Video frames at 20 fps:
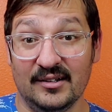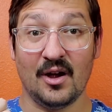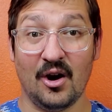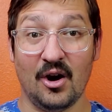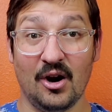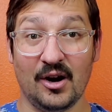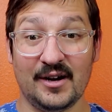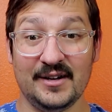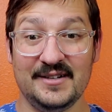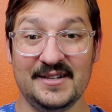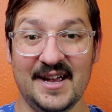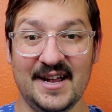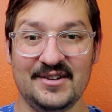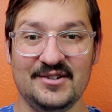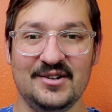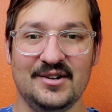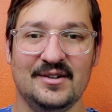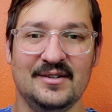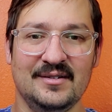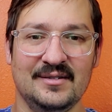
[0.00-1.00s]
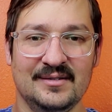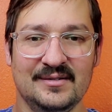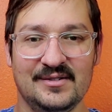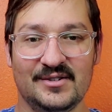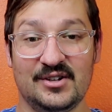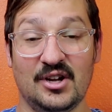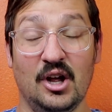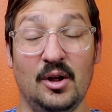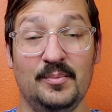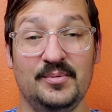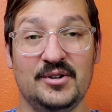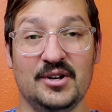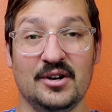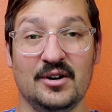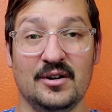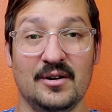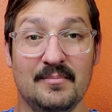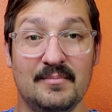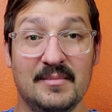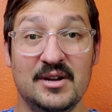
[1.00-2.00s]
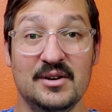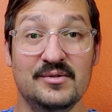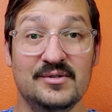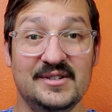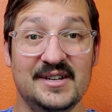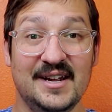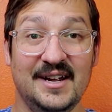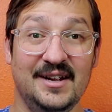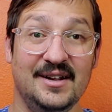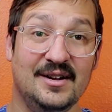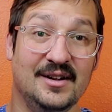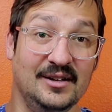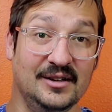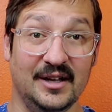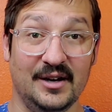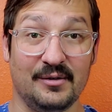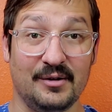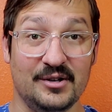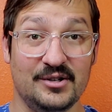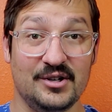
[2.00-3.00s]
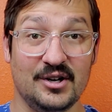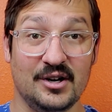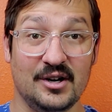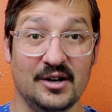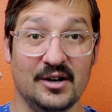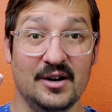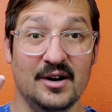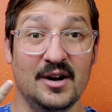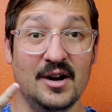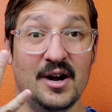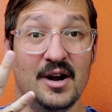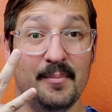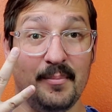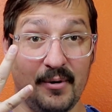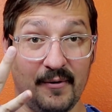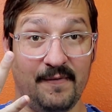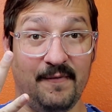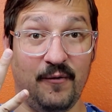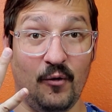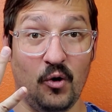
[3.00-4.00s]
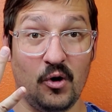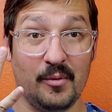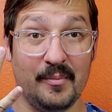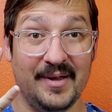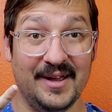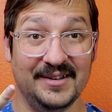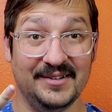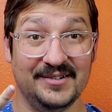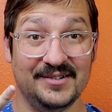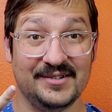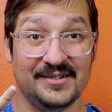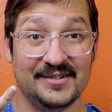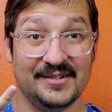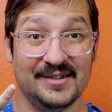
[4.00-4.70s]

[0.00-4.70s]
Architecture, sculpture, music, literature, performance,